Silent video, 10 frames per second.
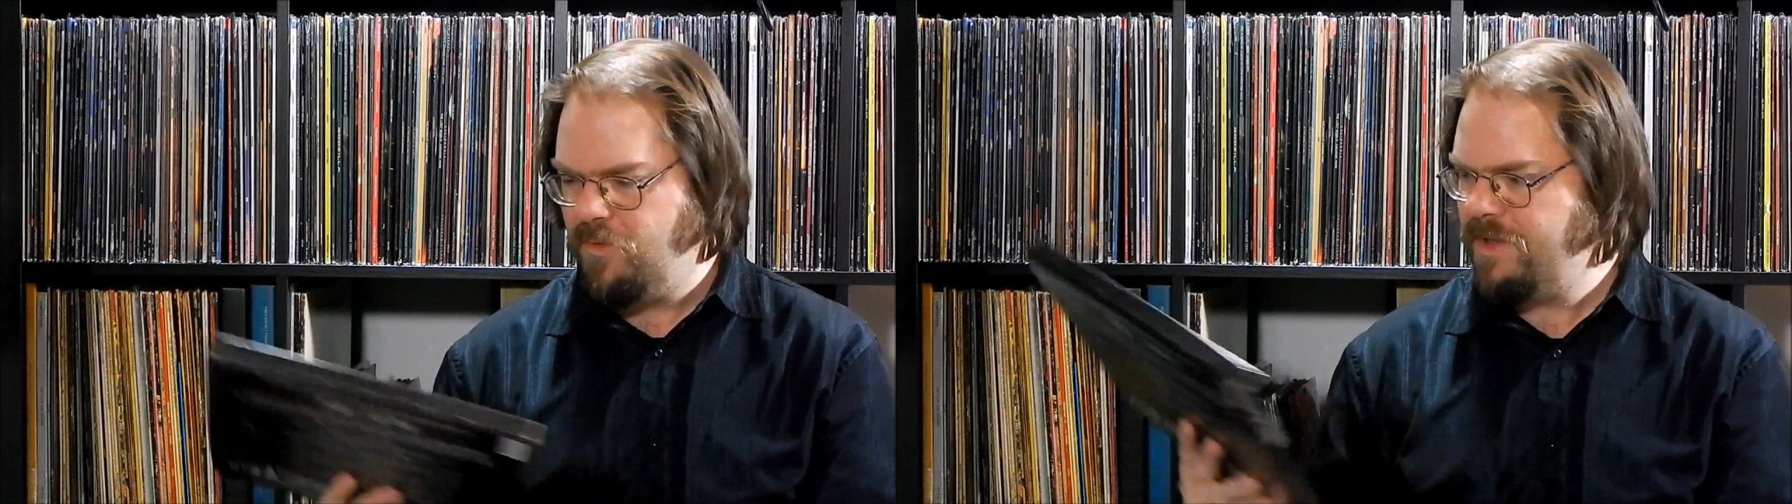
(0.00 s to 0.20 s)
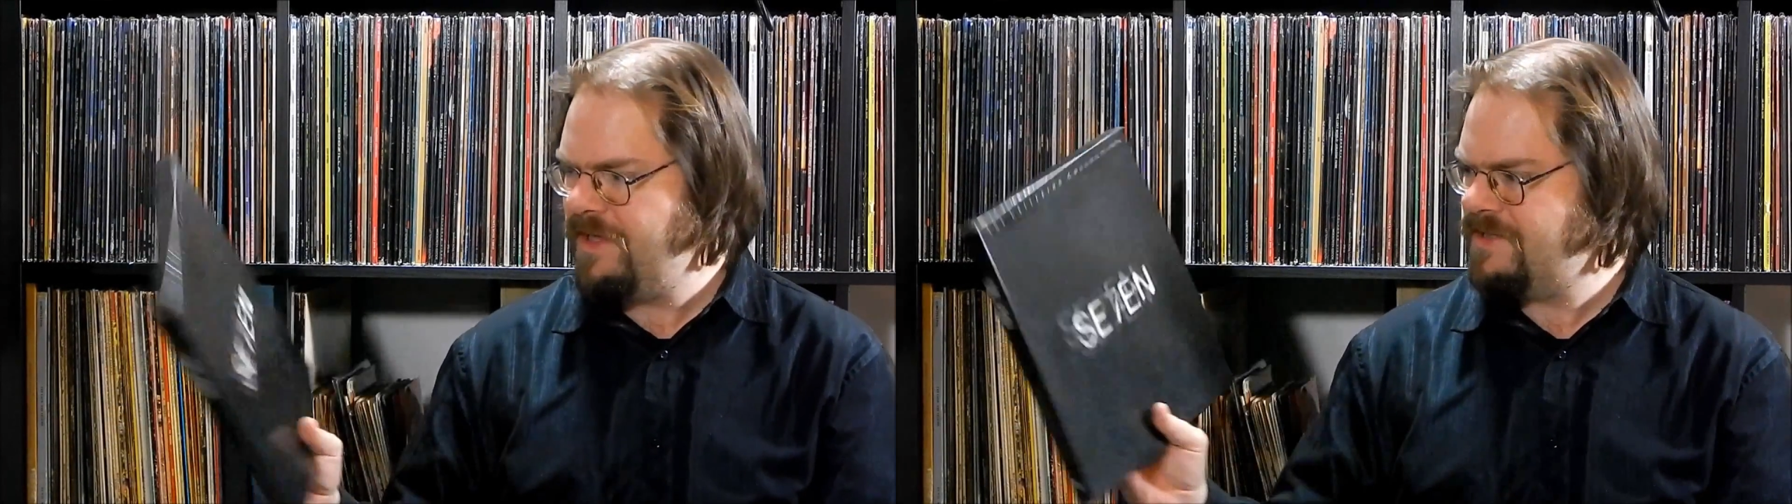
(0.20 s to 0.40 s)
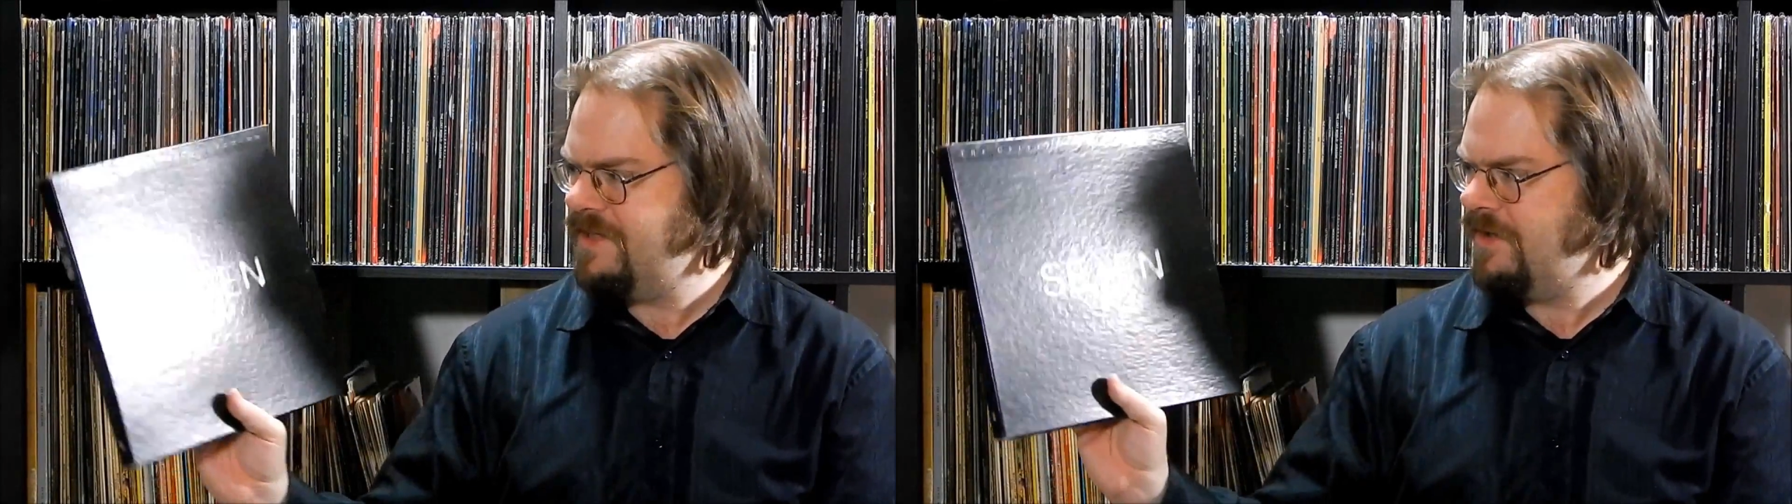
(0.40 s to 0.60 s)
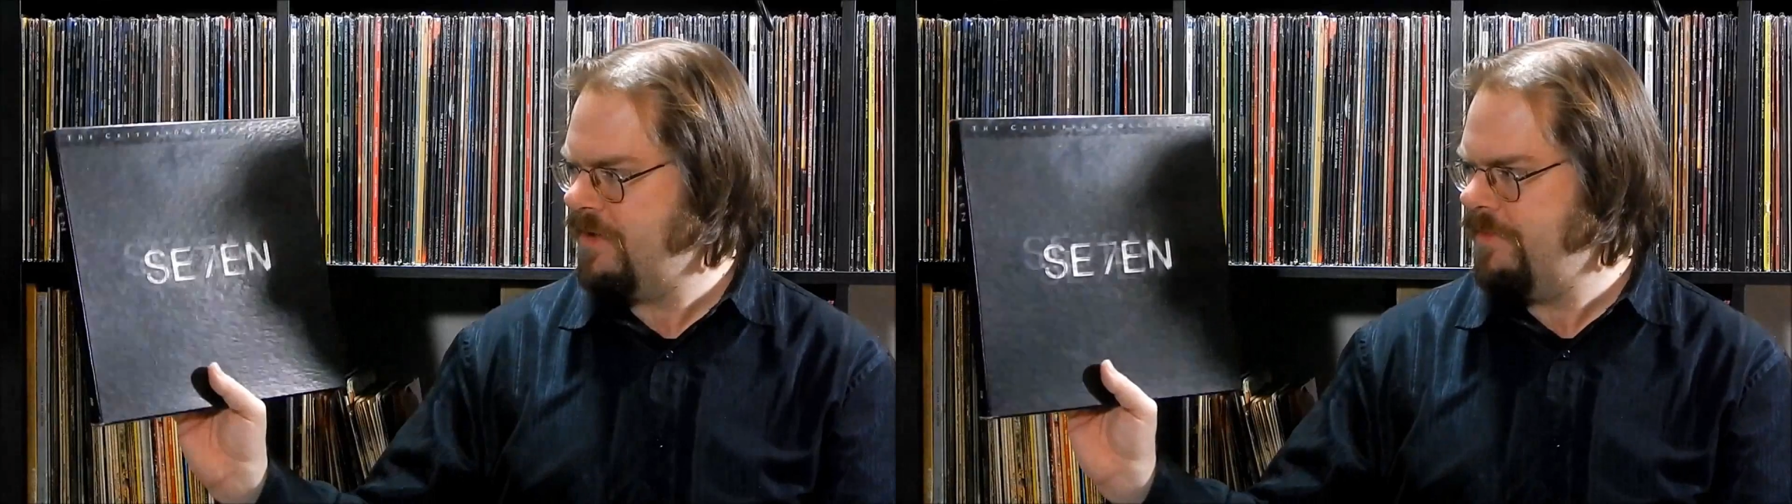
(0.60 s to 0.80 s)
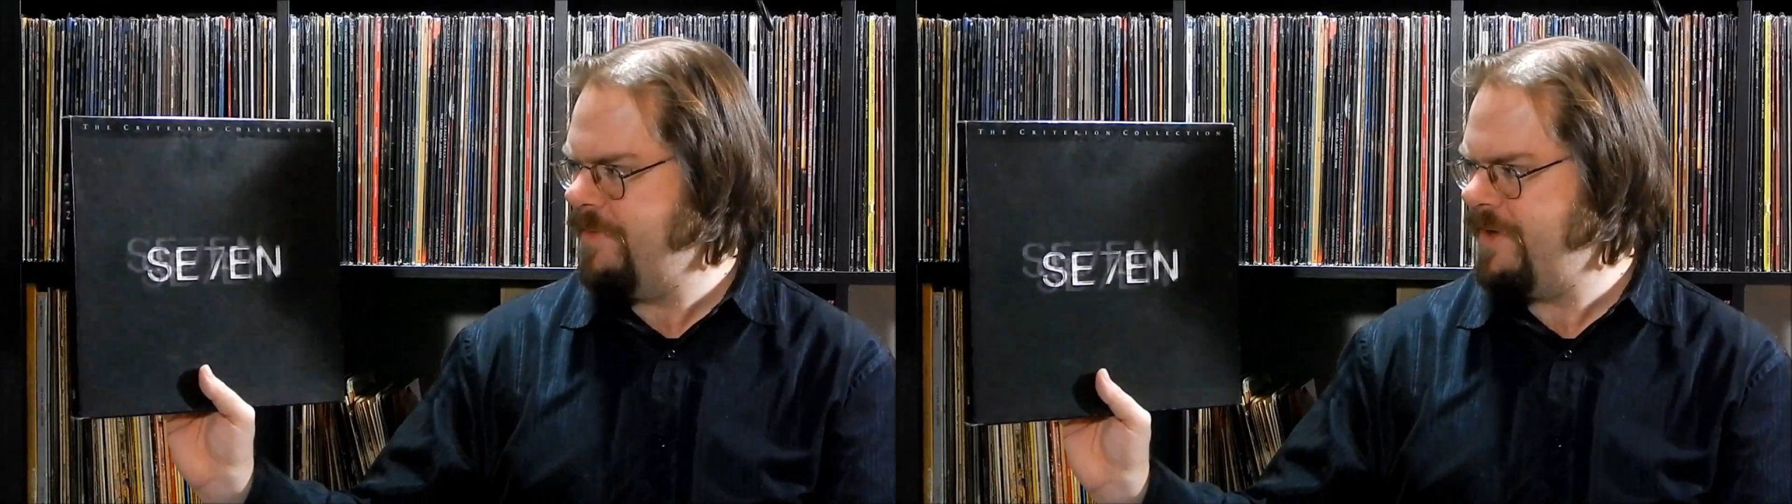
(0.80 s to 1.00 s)
One that's in a
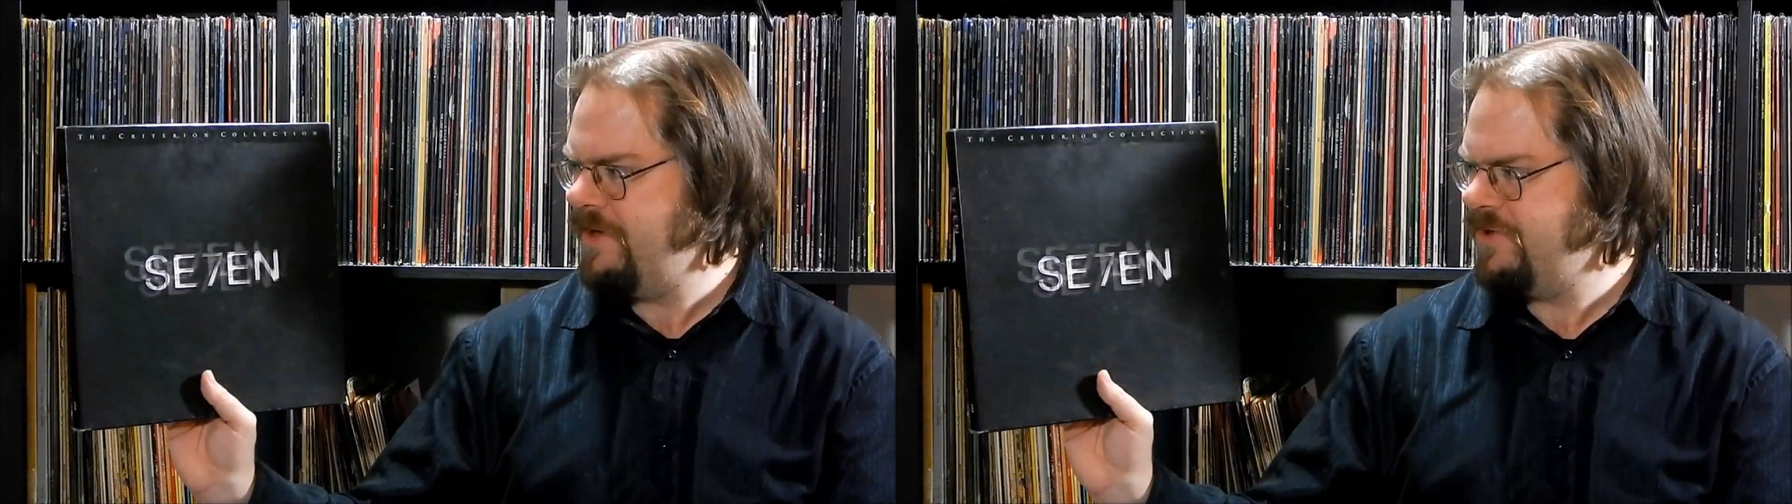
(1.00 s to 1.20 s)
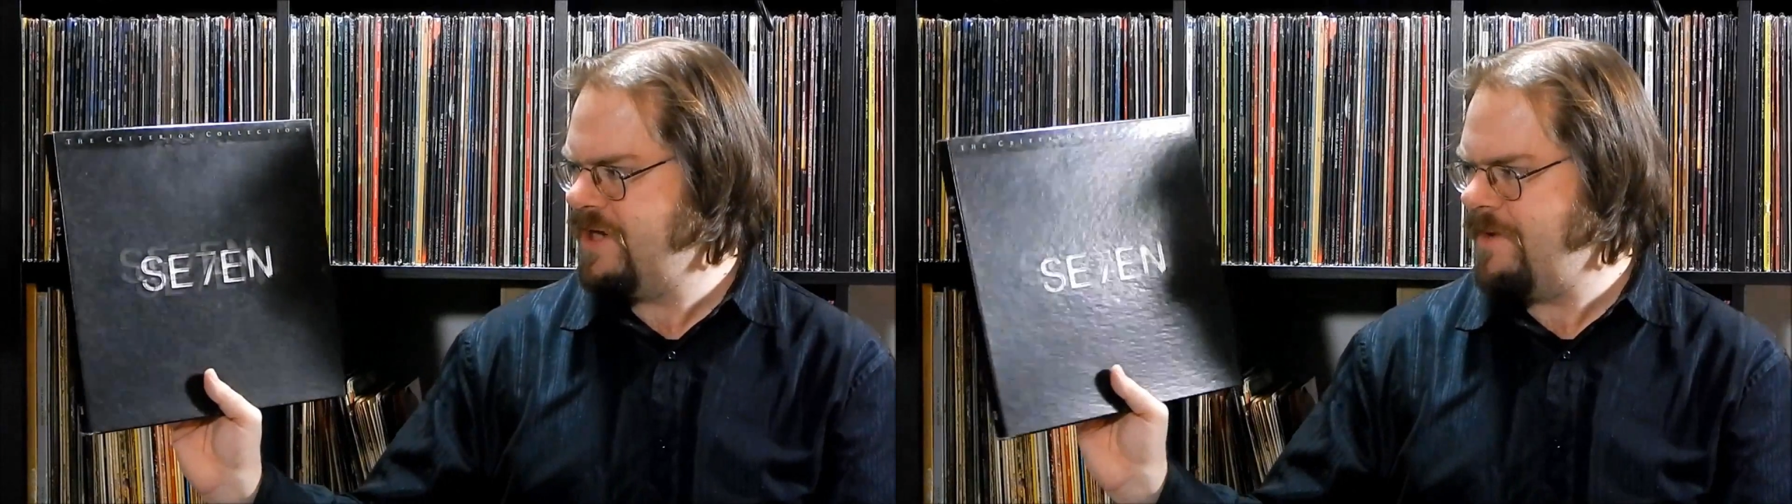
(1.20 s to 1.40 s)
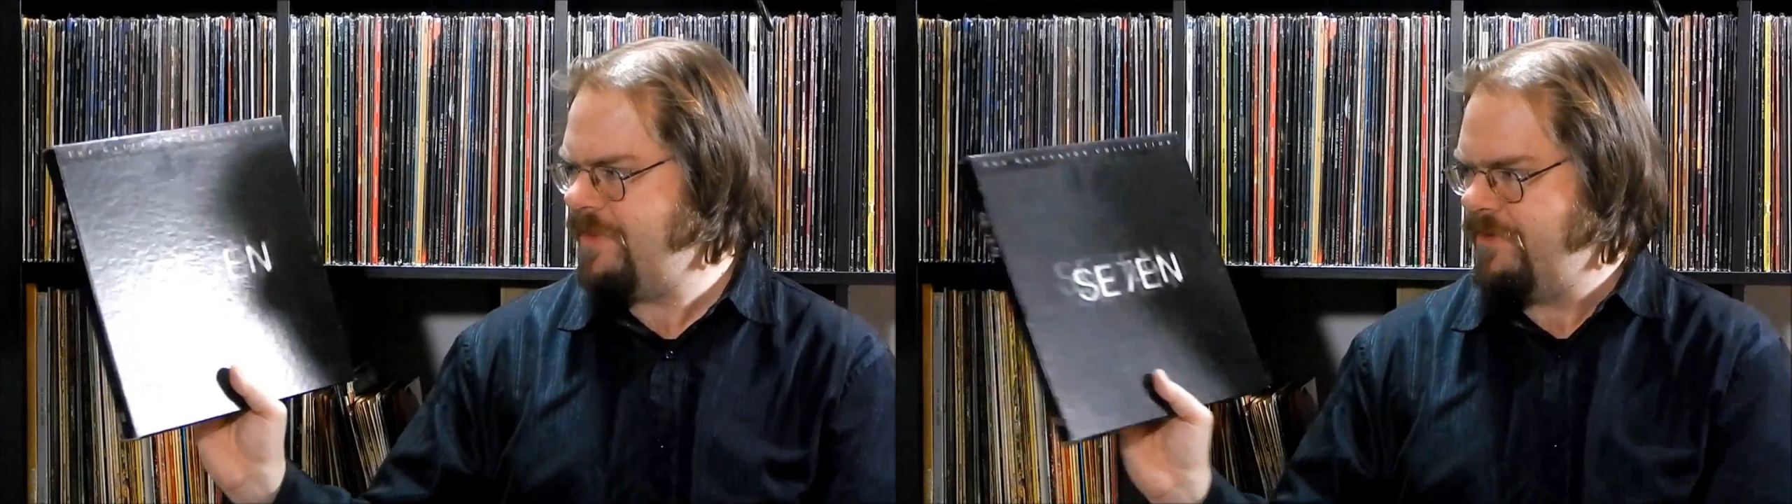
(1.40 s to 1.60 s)
little bit better shape,